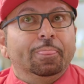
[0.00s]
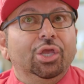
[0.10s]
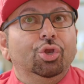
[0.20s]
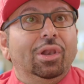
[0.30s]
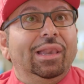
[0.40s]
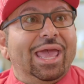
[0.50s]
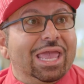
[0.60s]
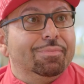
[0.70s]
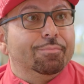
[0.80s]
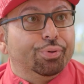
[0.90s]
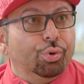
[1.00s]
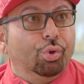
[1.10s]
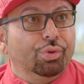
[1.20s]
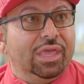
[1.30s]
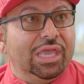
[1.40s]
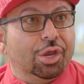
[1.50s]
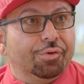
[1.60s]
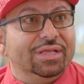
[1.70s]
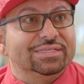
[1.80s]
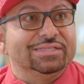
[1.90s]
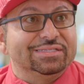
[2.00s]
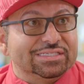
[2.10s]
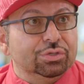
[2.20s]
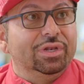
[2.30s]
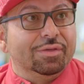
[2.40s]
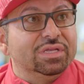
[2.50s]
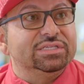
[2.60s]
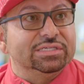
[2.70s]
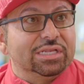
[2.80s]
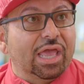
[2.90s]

you know, labour pool here is still limited.